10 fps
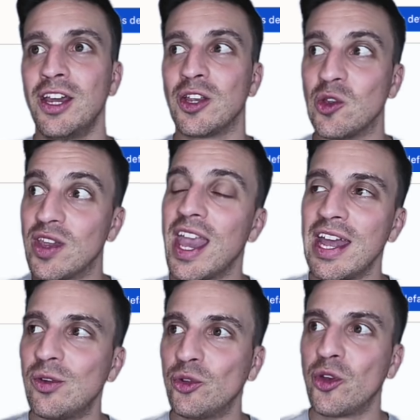You can
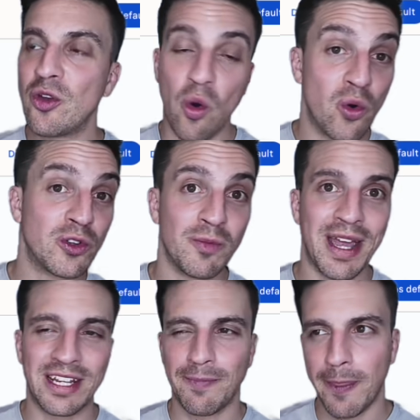also
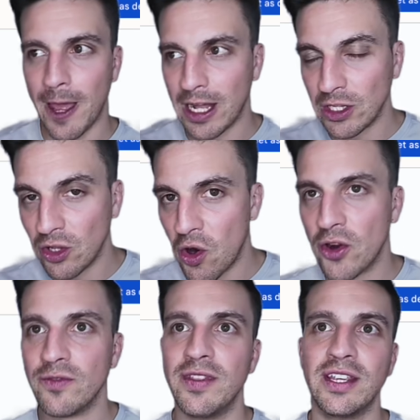automate a lot
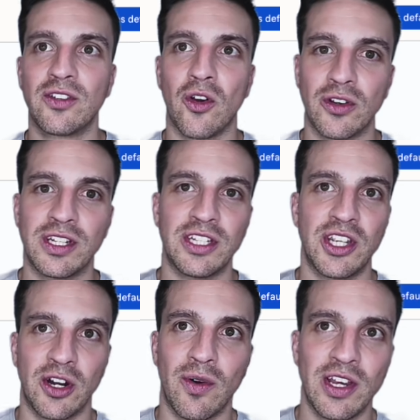of this content
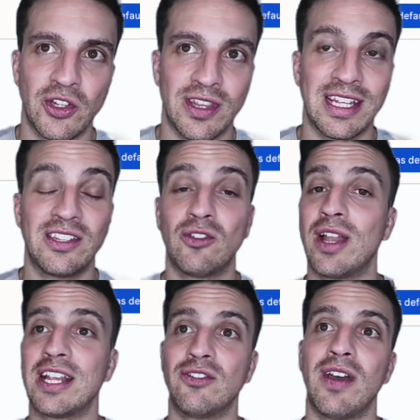generation that still
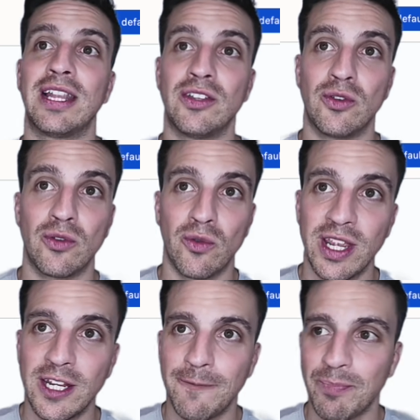adds value to the
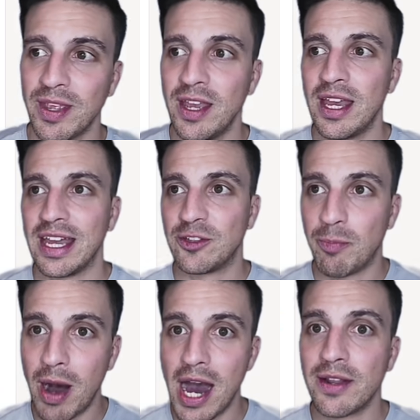reader. It's
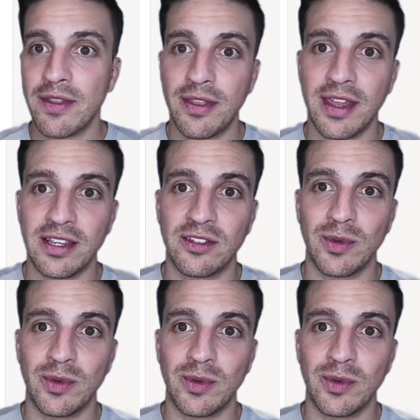part of the things that we